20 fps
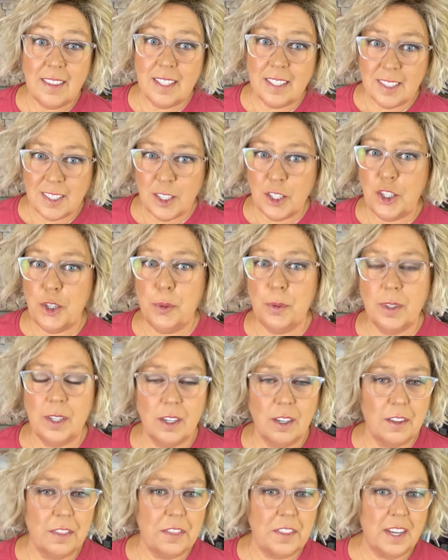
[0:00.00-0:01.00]
this cute
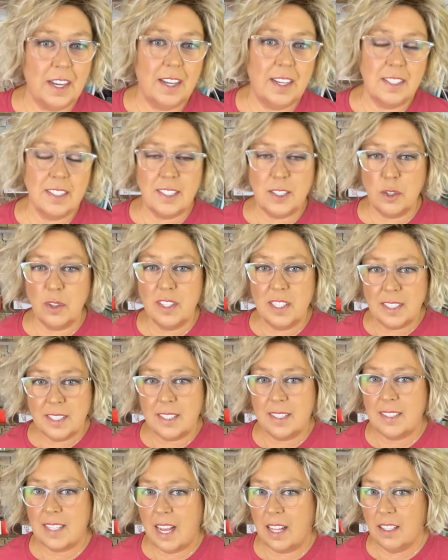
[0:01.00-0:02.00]
little thing. So this
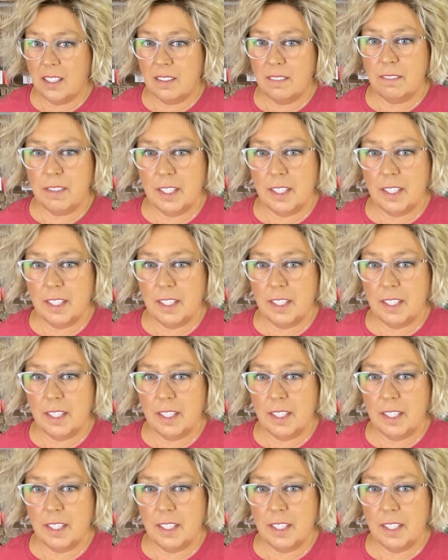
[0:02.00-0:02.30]
is Ellen